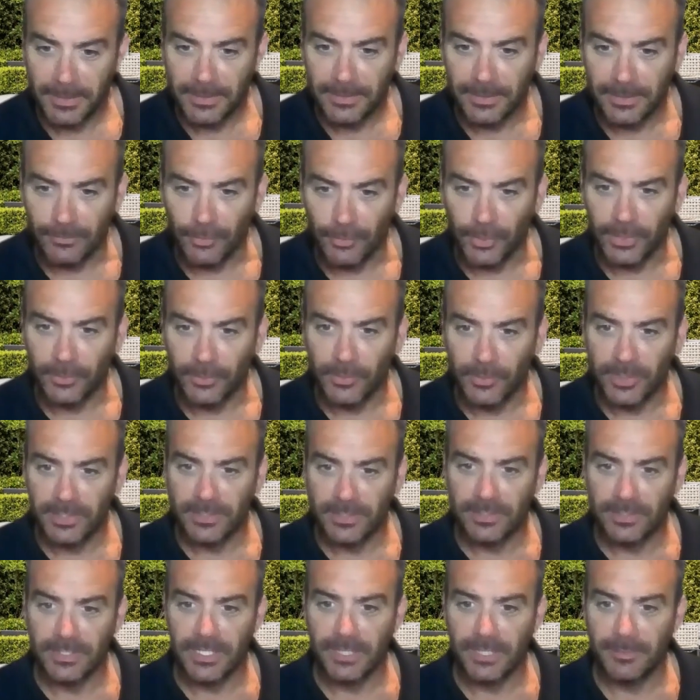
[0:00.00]
So if you've got any
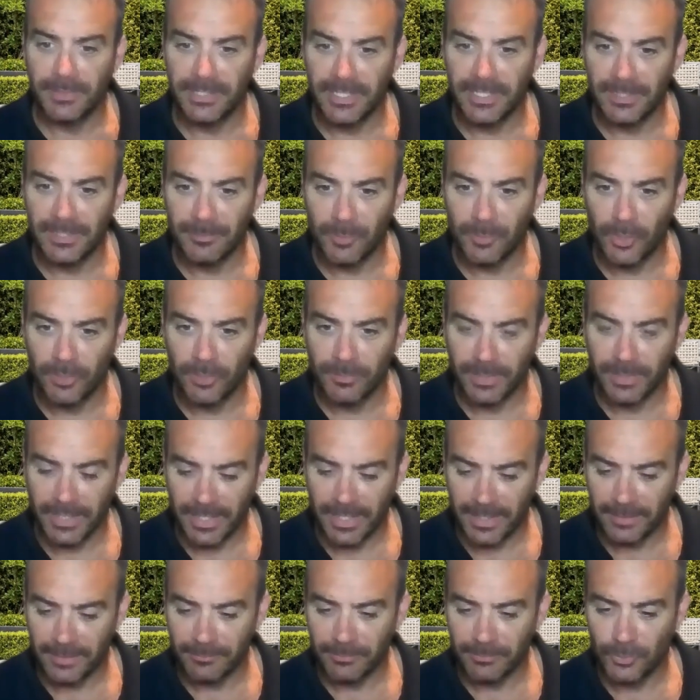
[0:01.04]
questions, chuck them in down the bottom. I
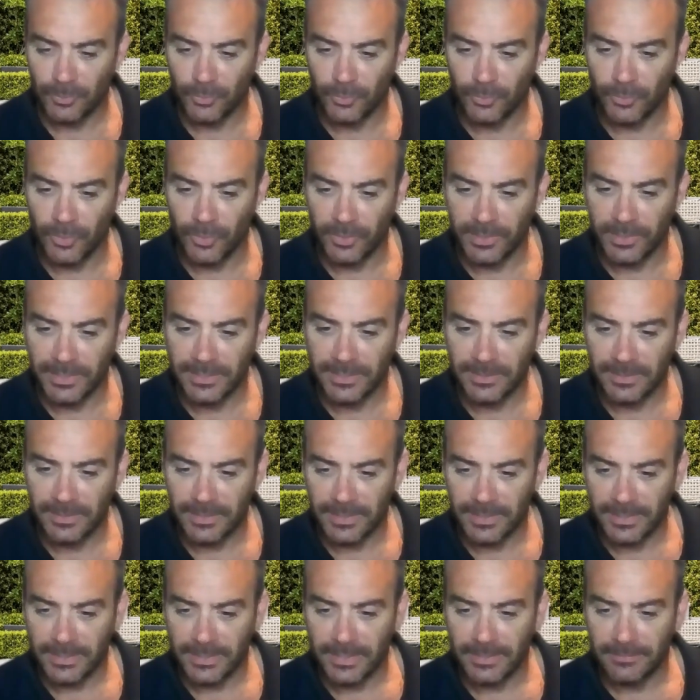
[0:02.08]
can't do it on
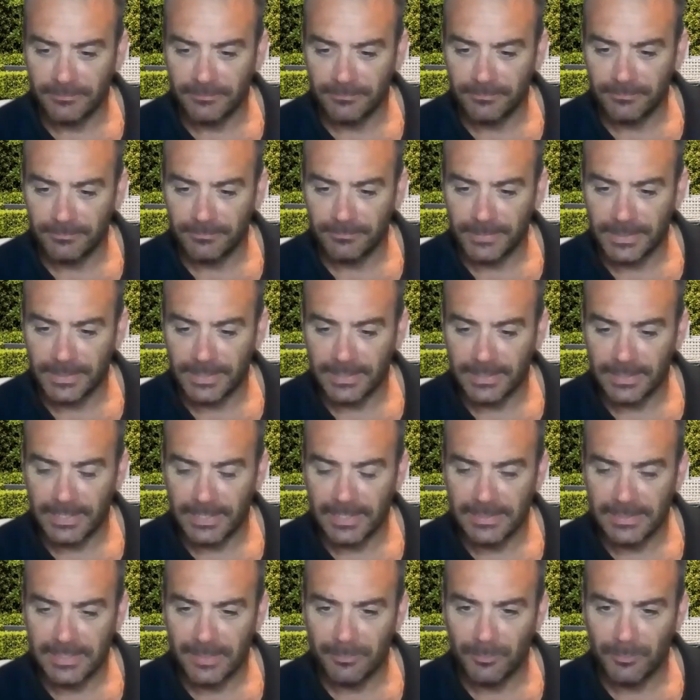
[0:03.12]
the
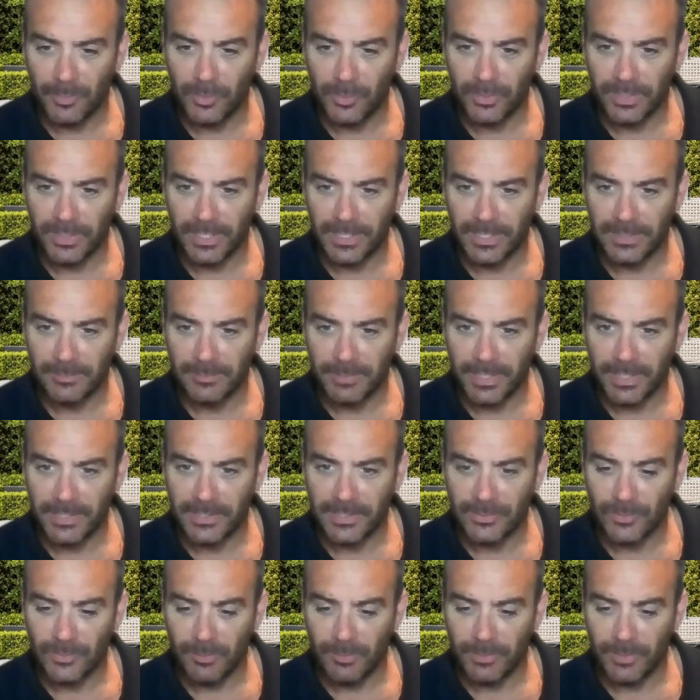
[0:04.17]
Landscaping Podcast page
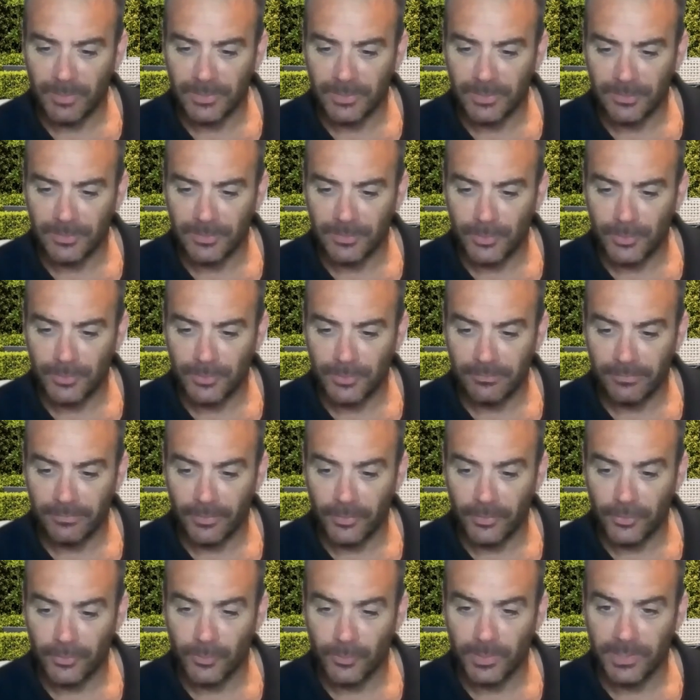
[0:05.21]
as well because I'm using the
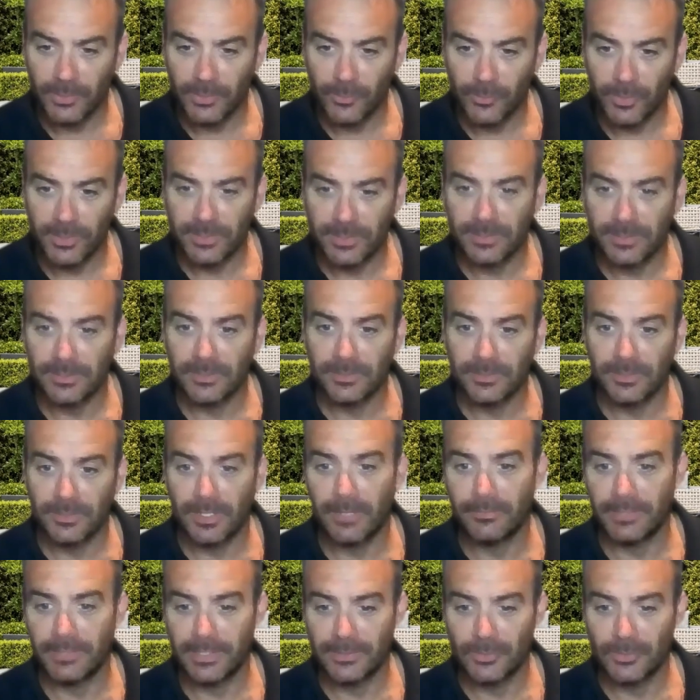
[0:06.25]
phone to read the questions because I
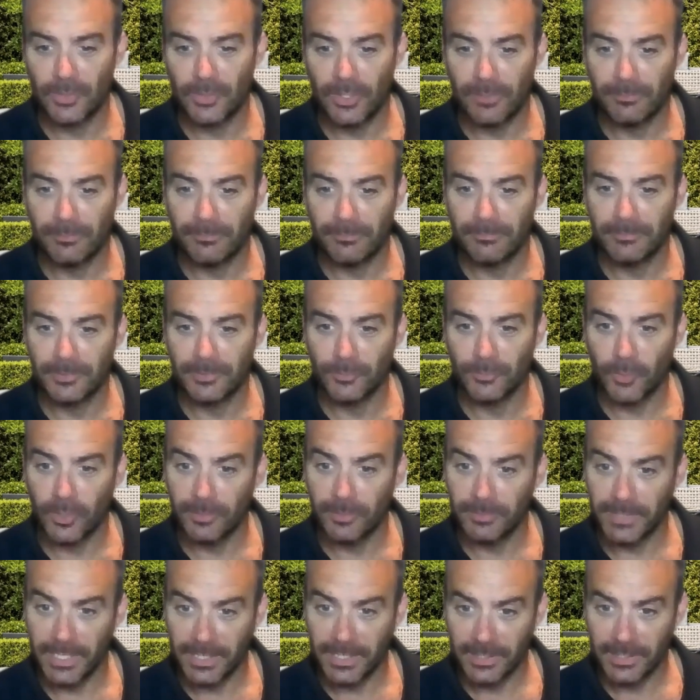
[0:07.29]
haven't had time to write
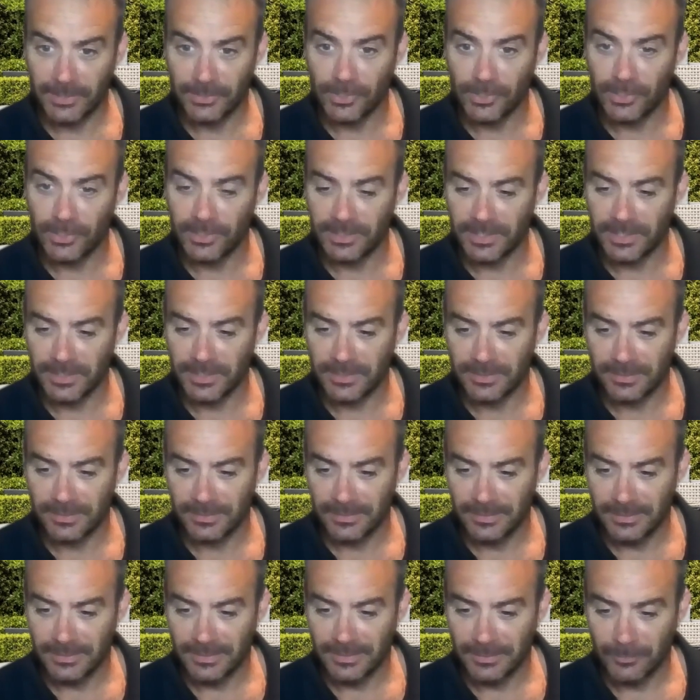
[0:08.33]
them down because I only just
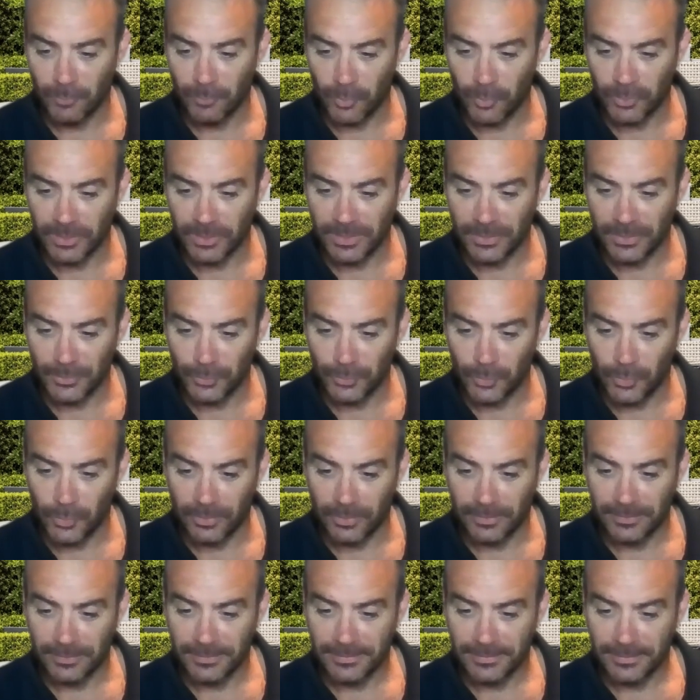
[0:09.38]
walked in the door.